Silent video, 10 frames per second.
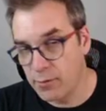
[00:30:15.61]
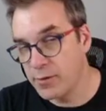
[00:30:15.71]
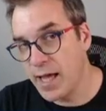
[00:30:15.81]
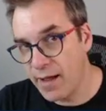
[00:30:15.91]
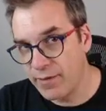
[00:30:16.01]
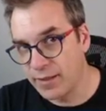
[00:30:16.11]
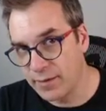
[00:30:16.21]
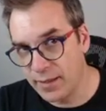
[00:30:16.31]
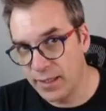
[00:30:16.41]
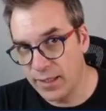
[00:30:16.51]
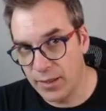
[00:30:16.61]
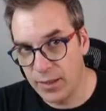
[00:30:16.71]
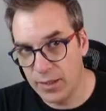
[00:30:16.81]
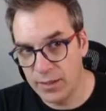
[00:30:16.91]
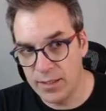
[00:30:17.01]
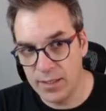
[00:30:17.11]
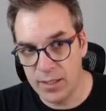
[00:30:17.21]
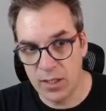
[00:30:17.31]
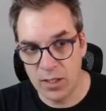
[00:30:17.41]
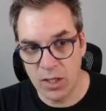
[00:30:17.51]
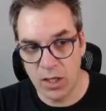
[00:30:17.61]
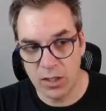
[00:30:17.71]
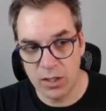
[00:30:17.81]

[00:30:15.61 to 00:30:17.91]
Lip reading: I already have it in the